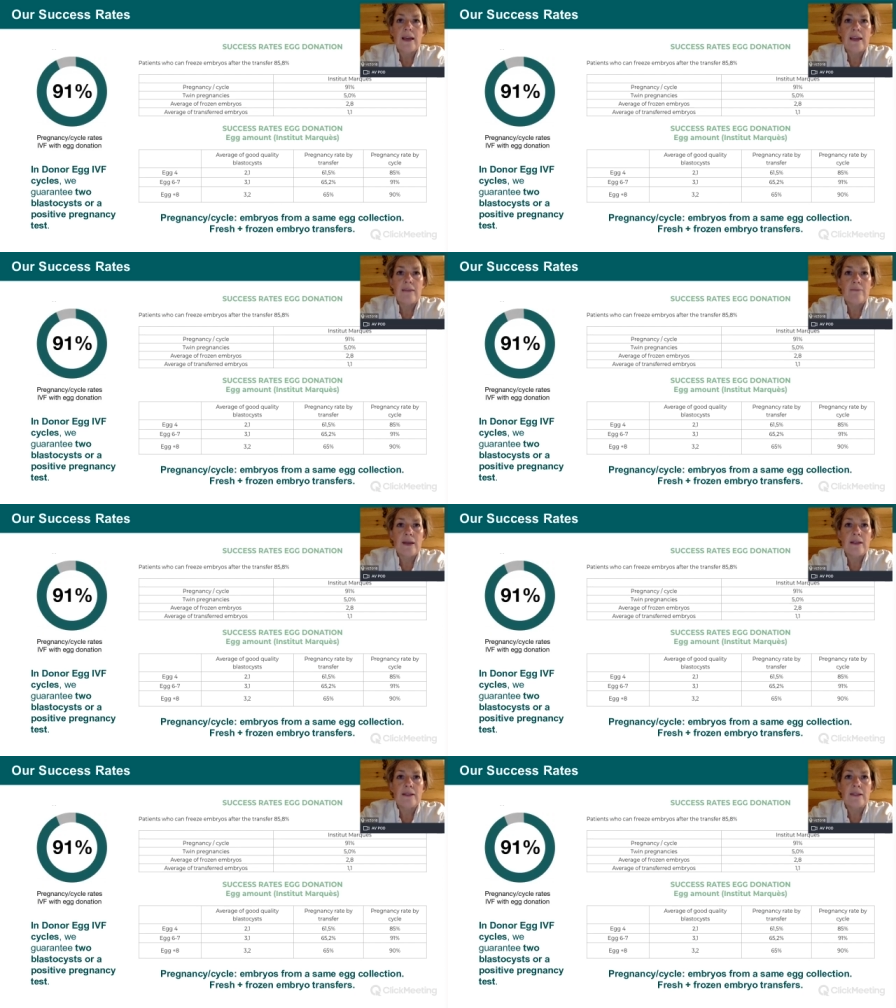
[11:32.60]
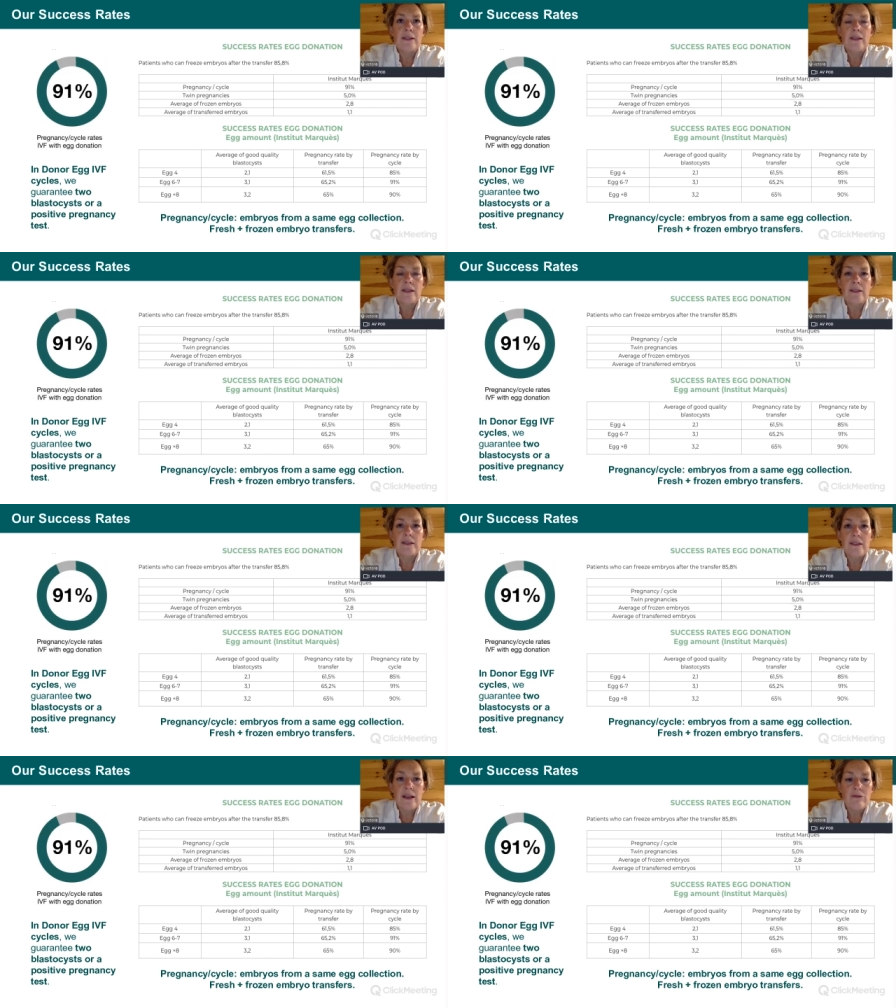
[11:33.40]
It means the
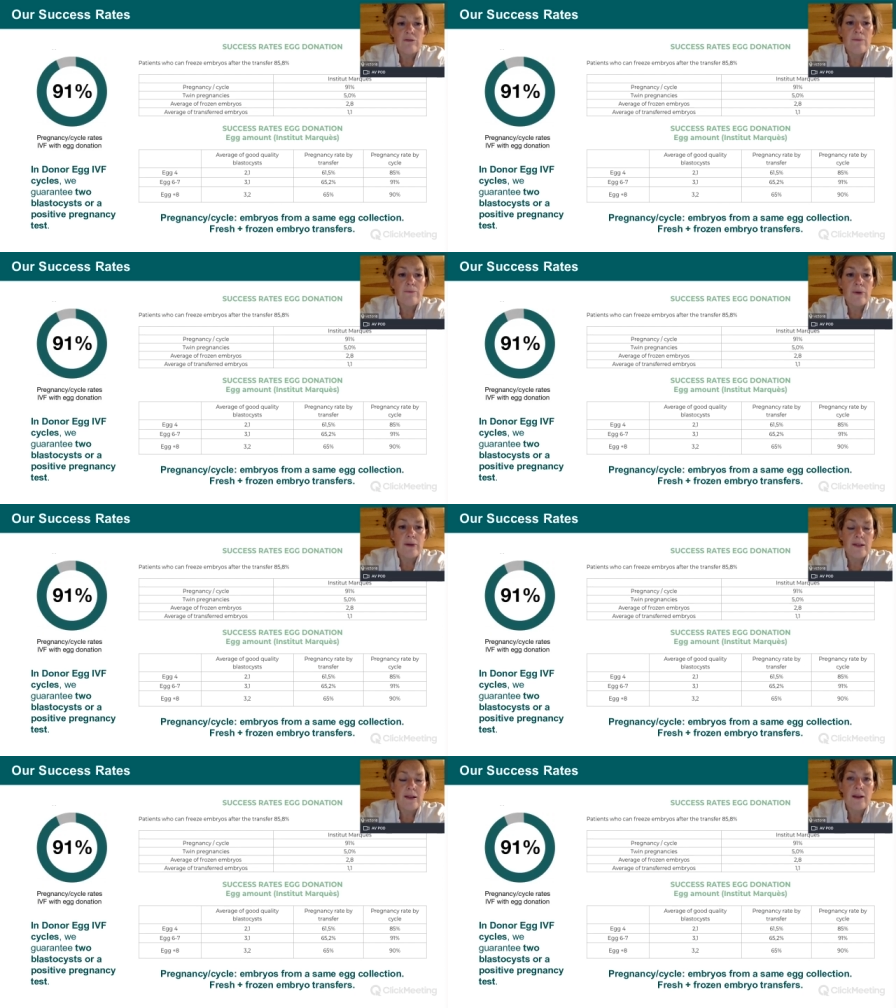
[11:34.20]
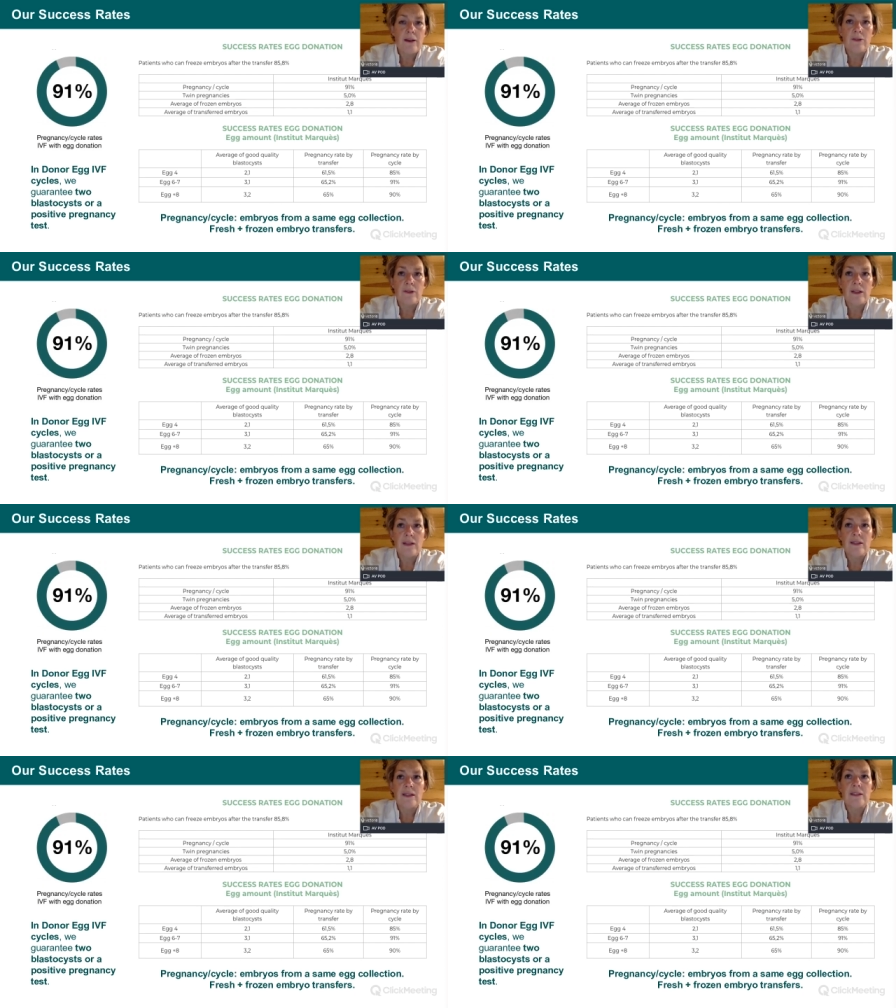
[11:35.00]
success rate per cycle.
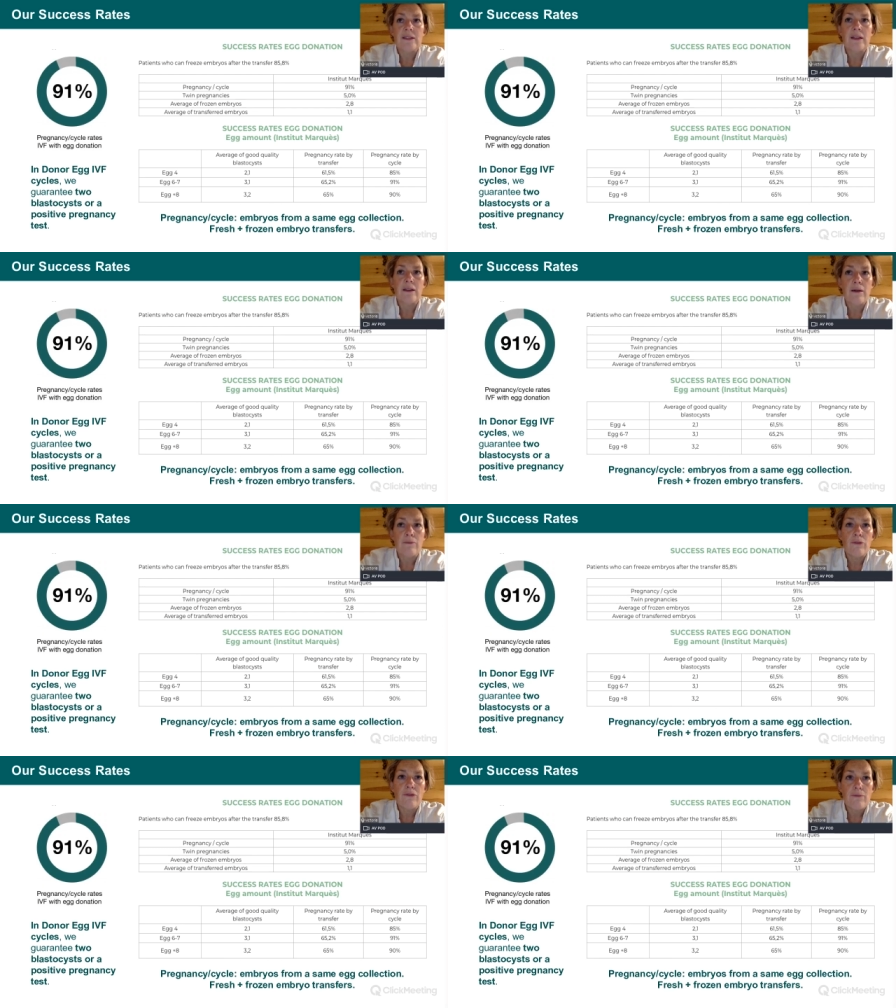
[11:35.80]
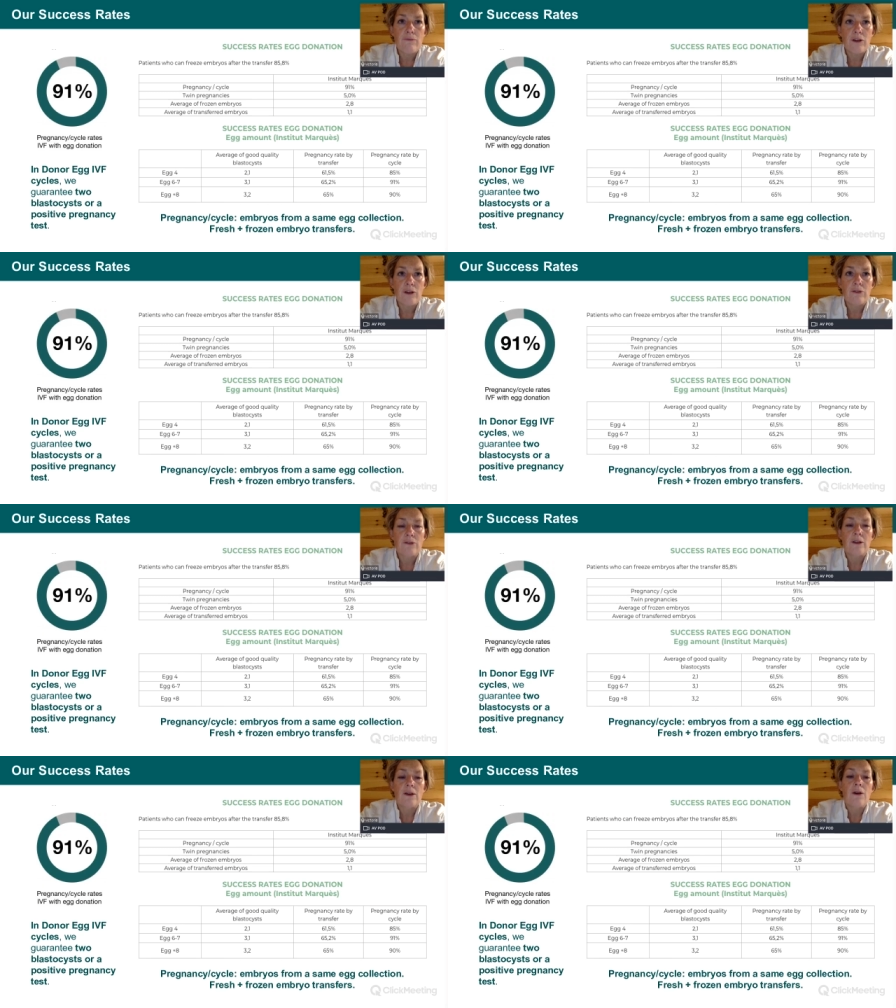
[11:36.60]
This is the number of
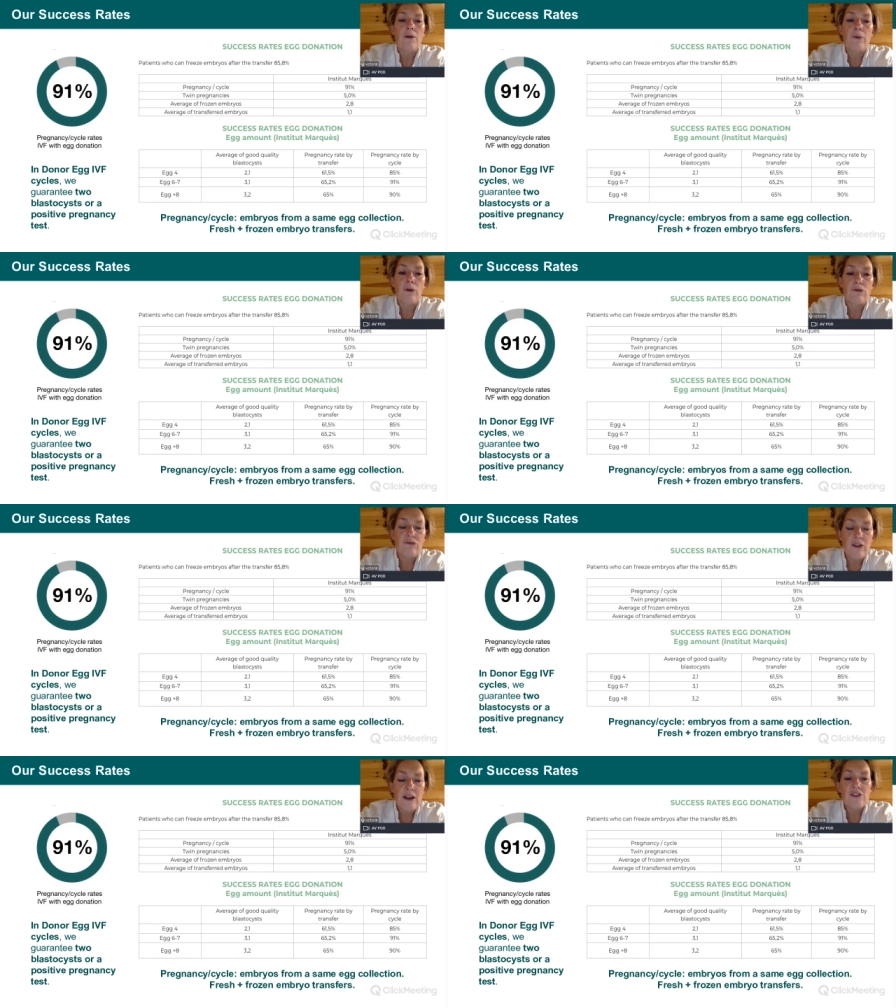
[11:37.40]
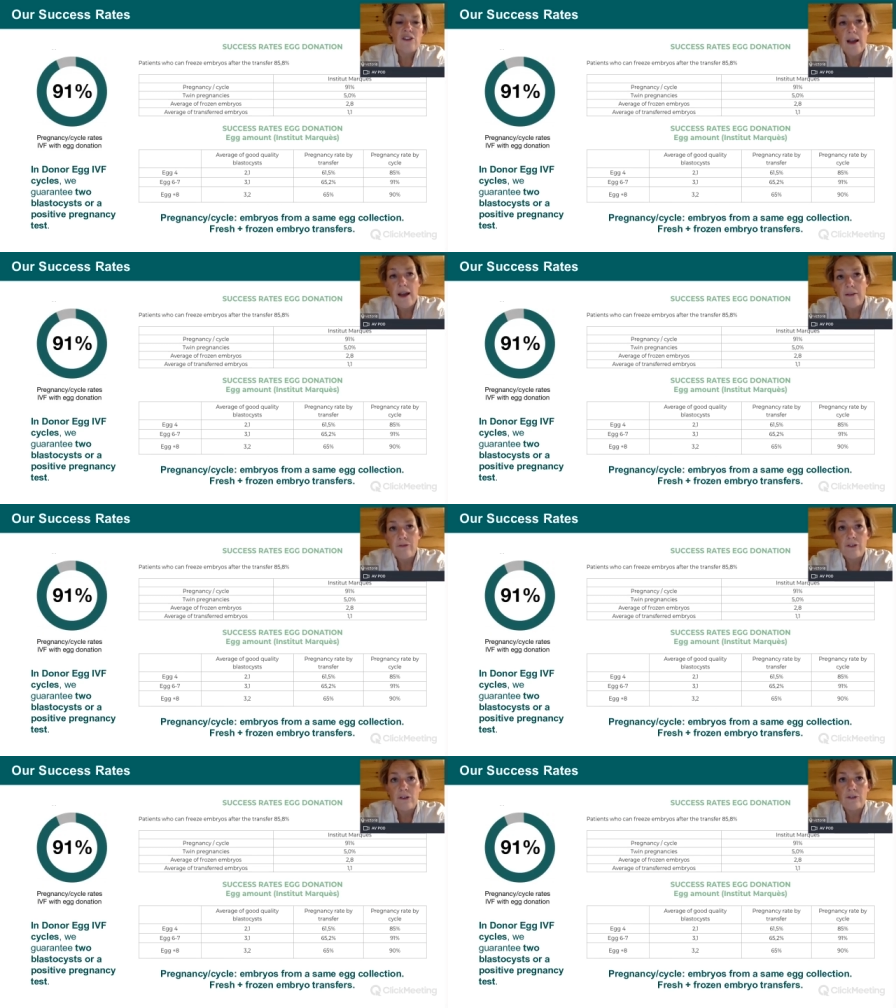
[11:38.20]
embryos, both fresh
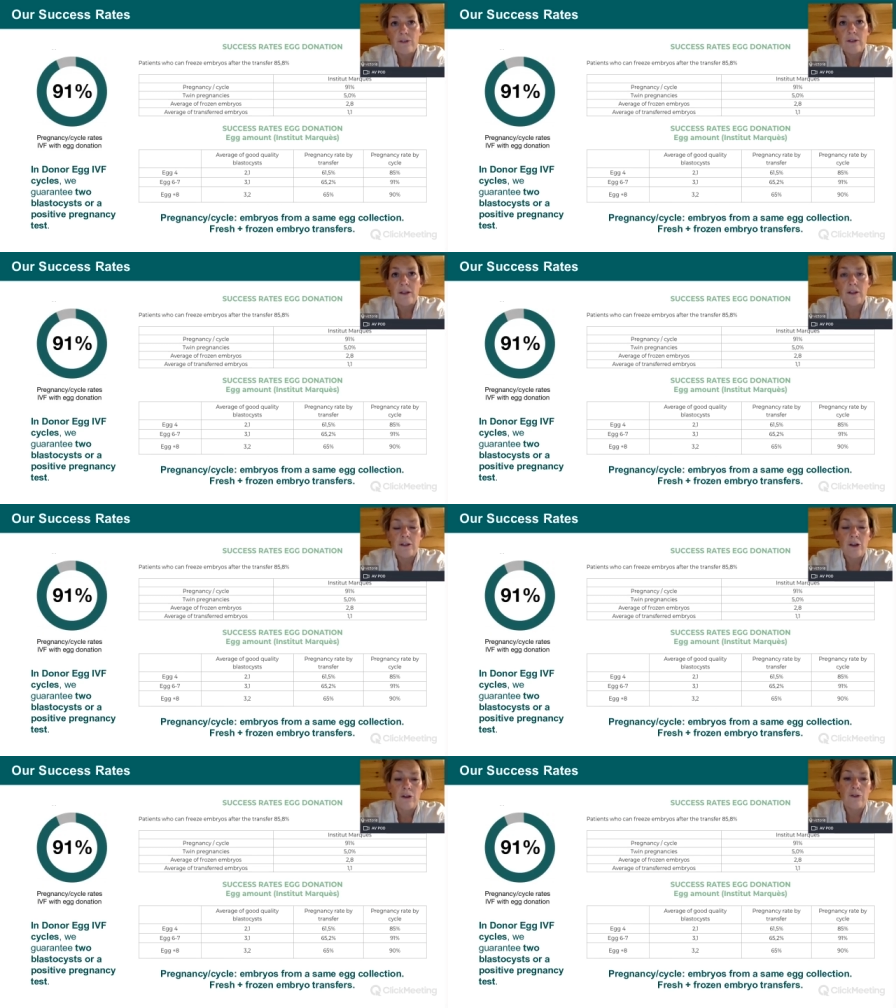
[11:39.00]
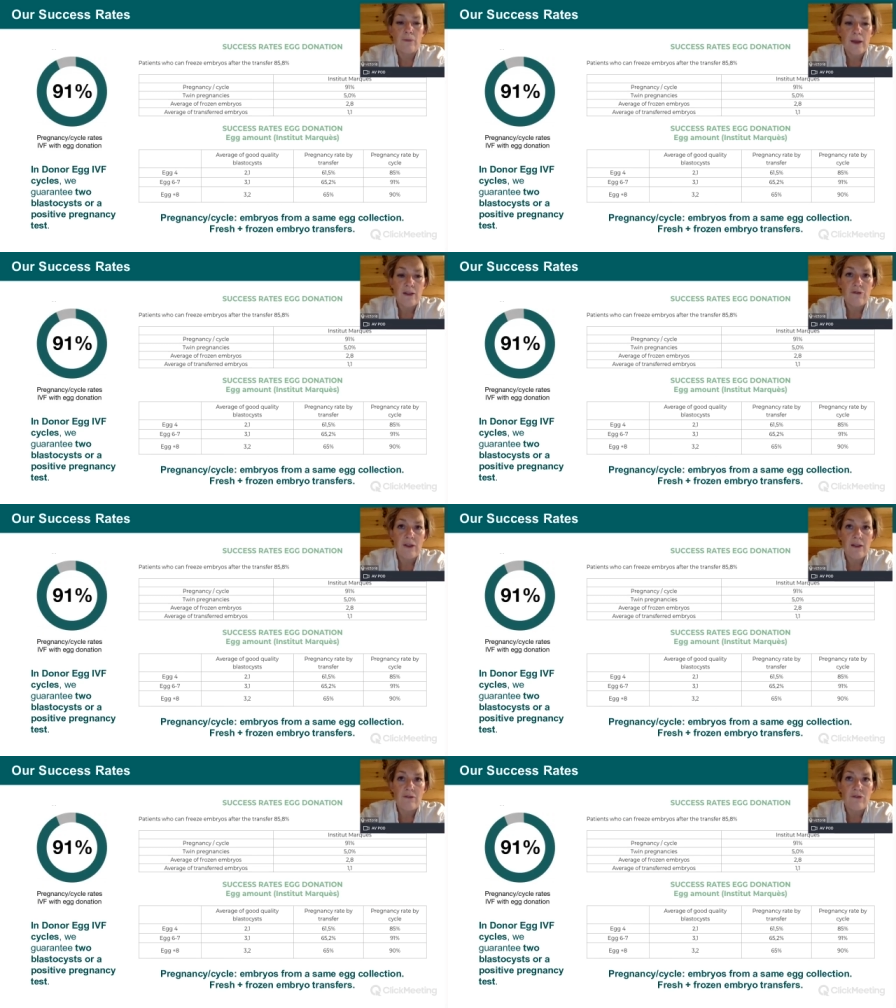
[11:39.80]
and frozen, that a donor may
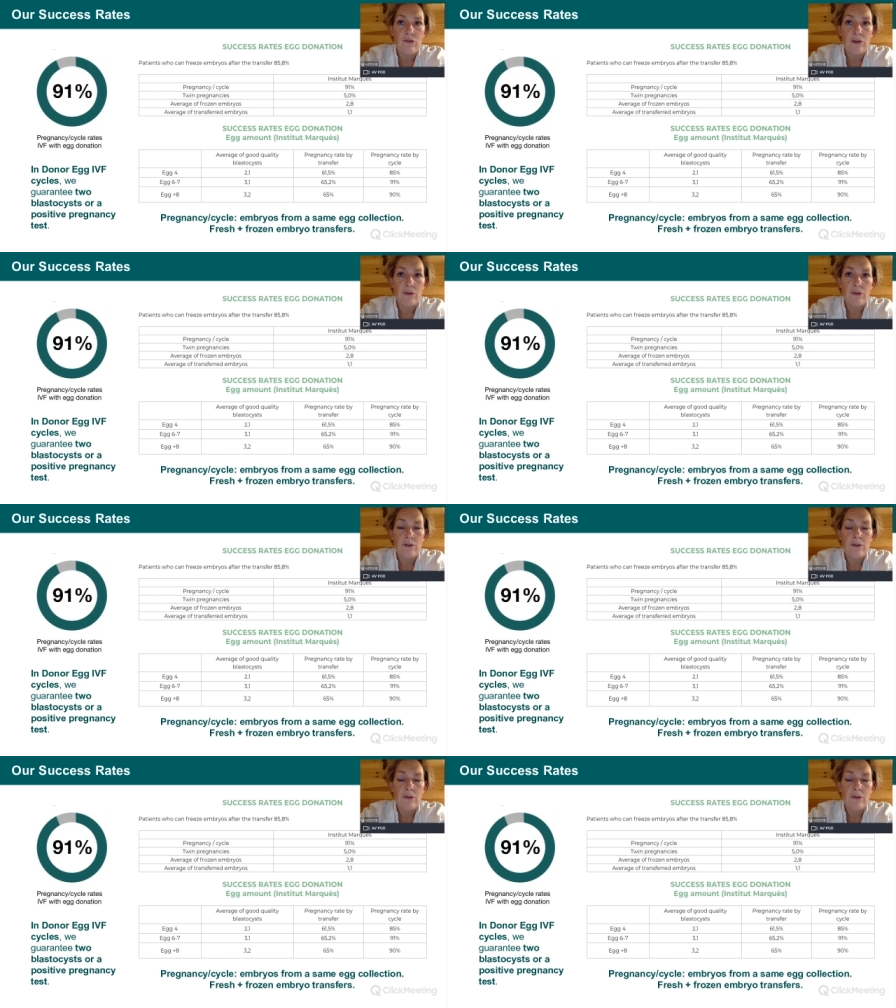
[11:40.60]
create for you.